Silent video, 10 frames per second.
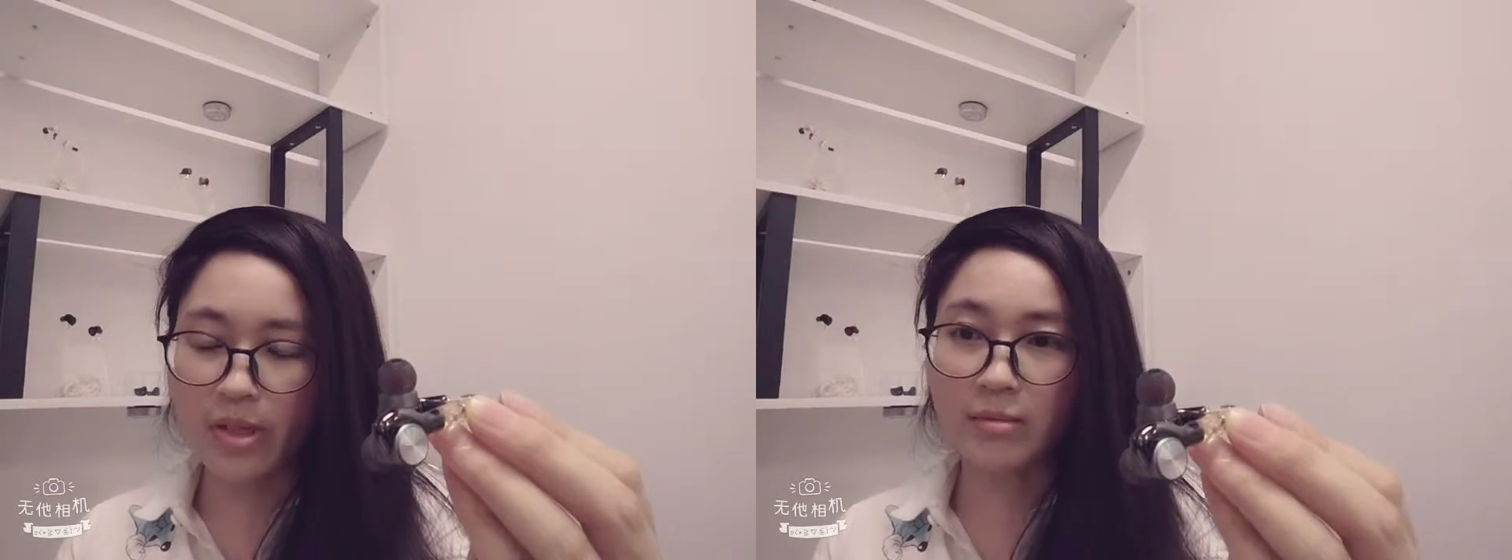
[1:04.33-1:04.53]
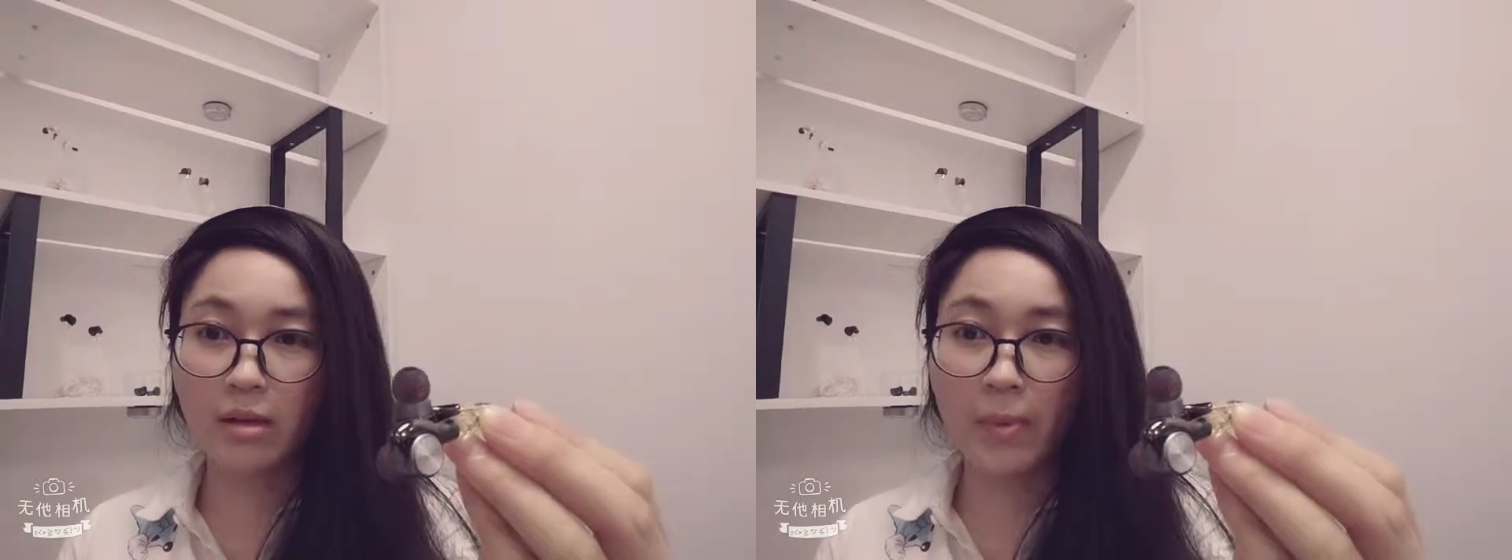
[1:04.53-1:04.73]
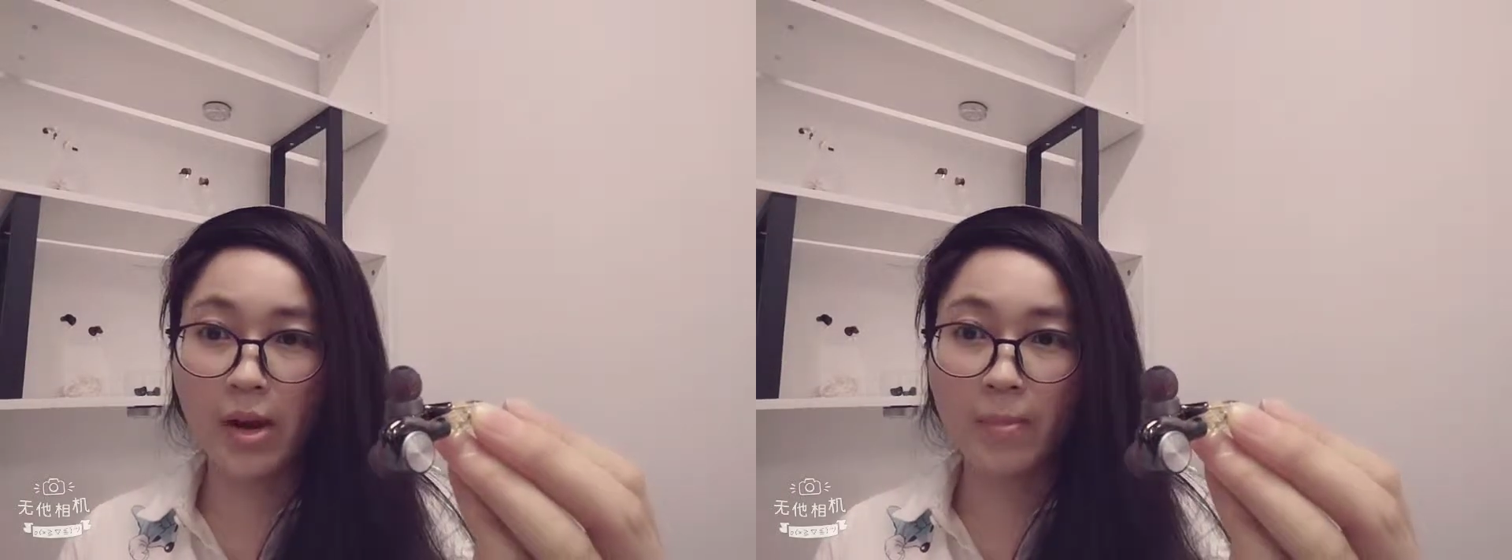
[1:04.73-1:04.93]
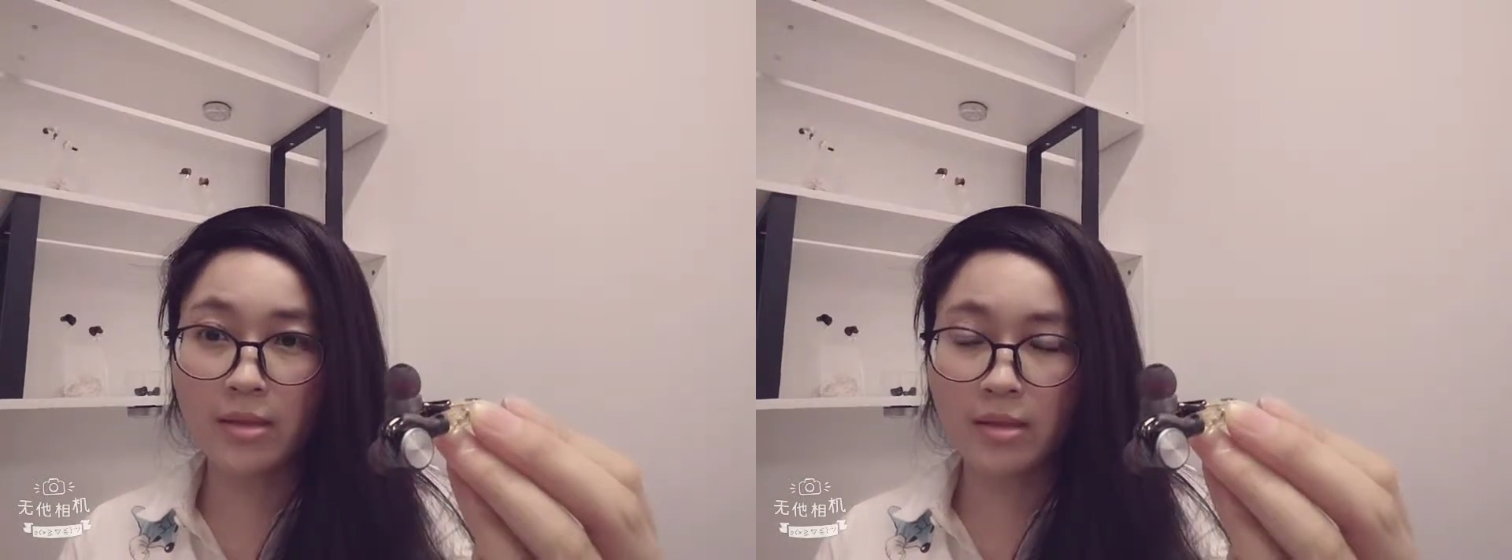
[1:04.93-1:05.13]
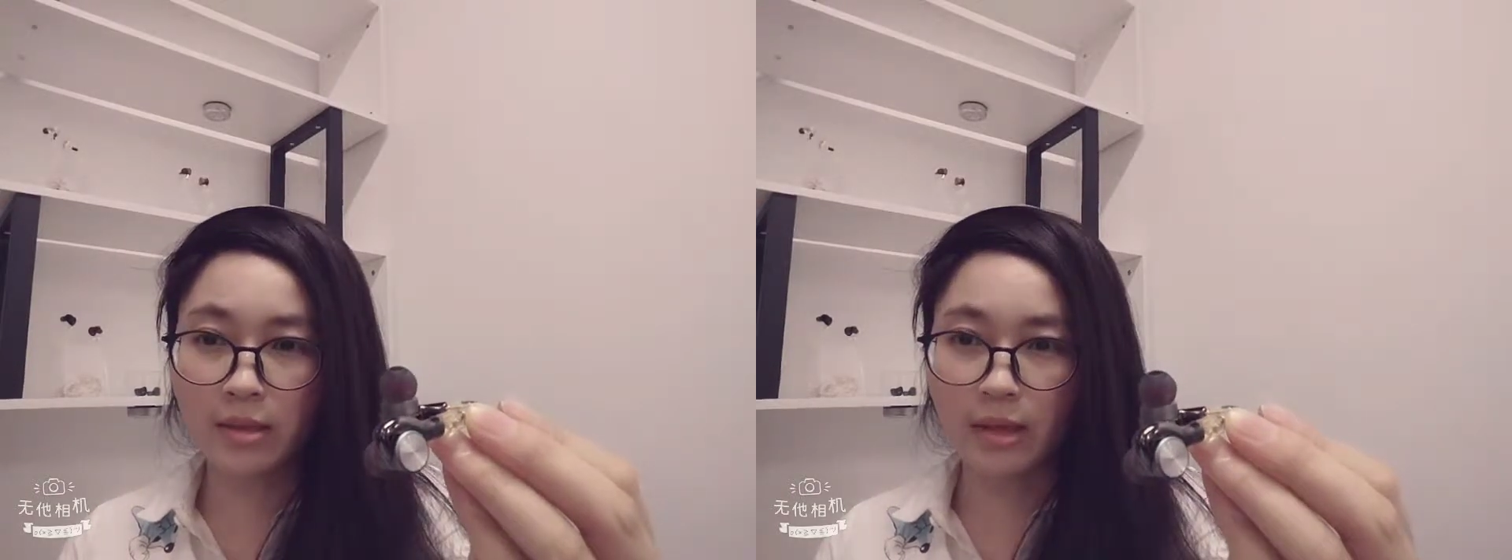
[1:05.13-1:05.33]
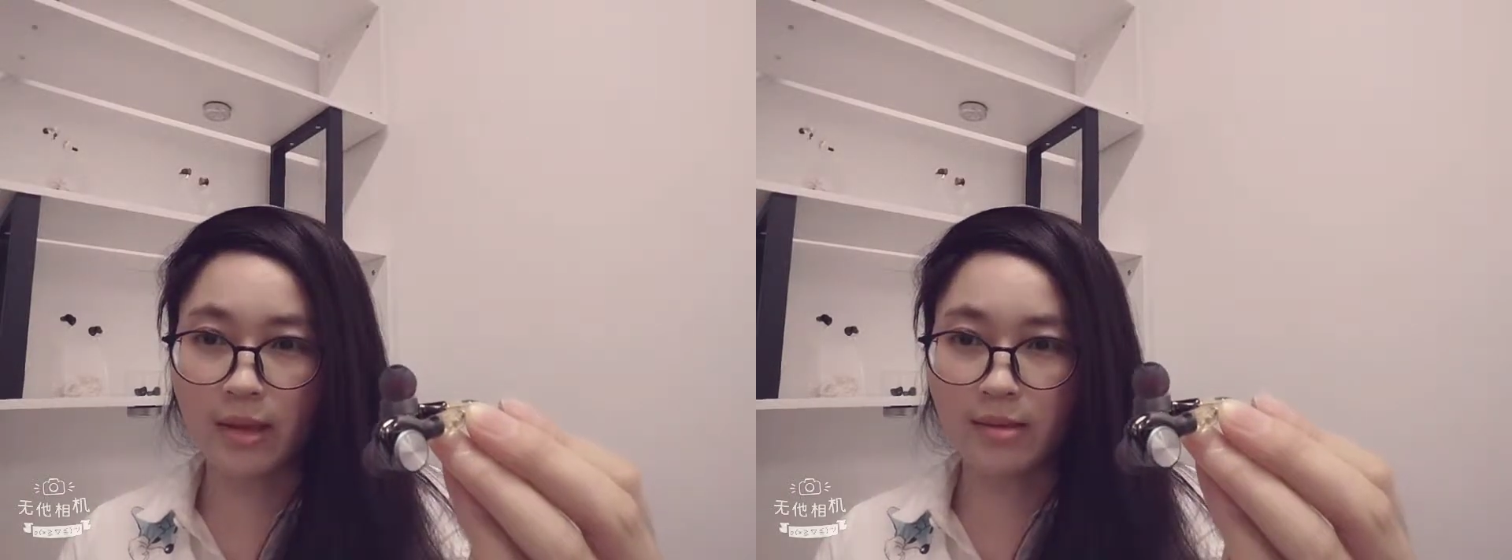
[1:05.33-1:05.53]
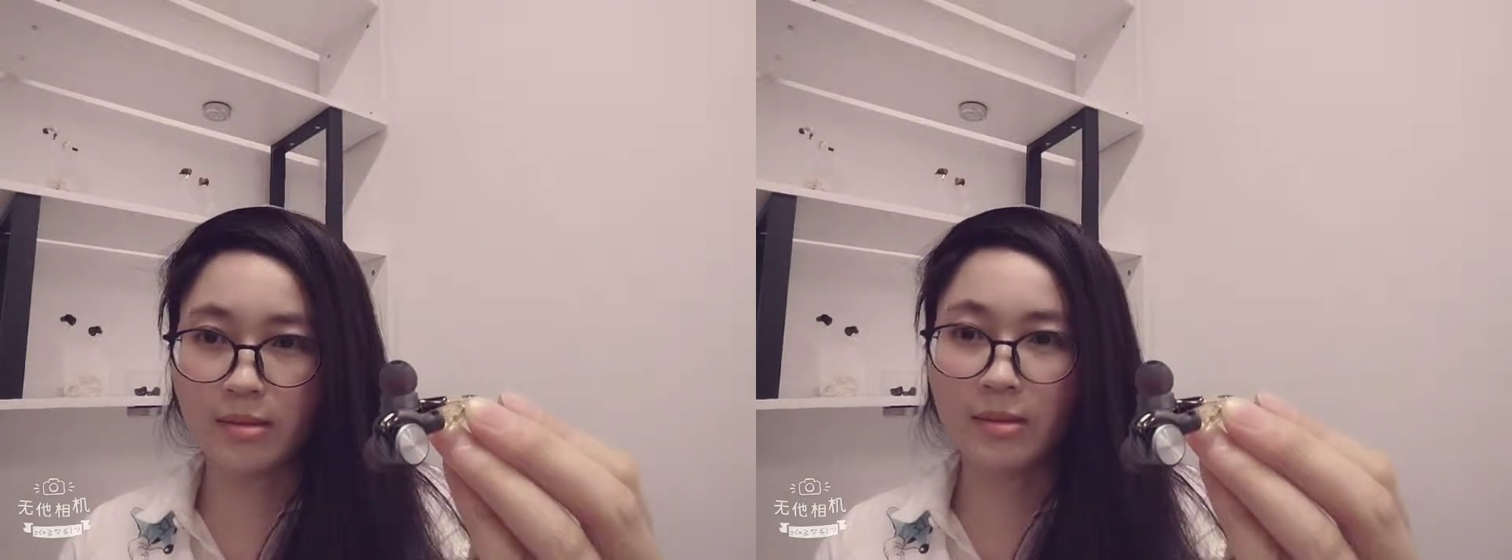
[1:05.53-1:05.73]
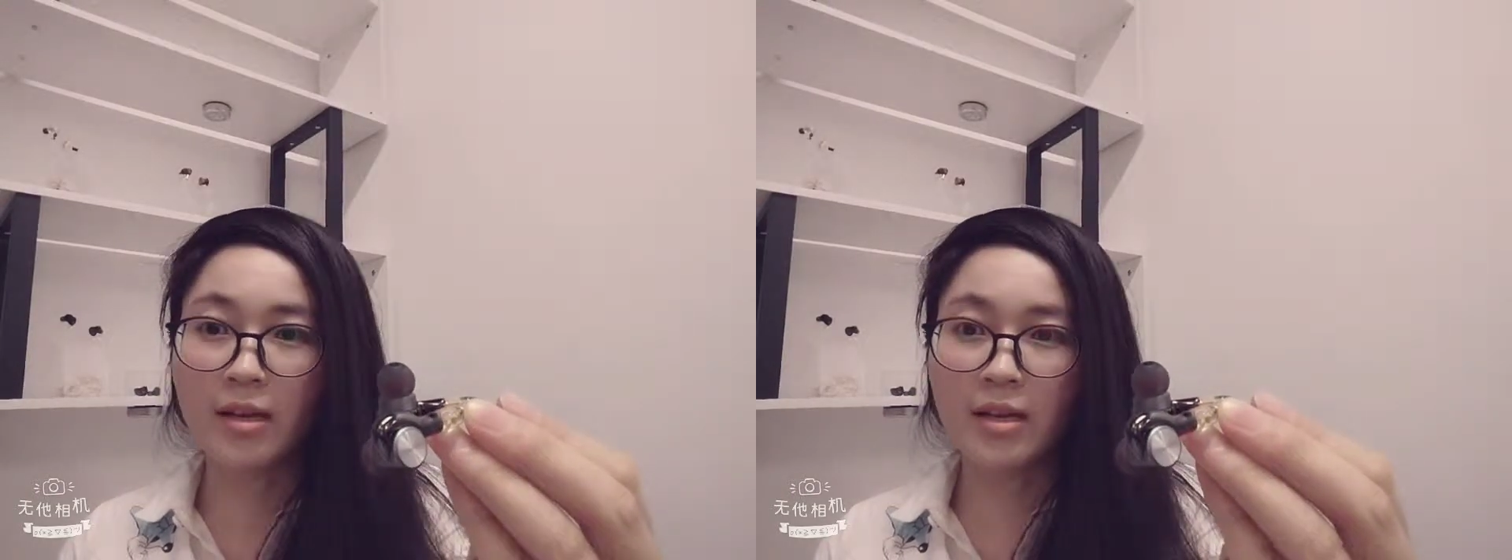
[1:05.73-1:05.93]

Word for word: without compromising its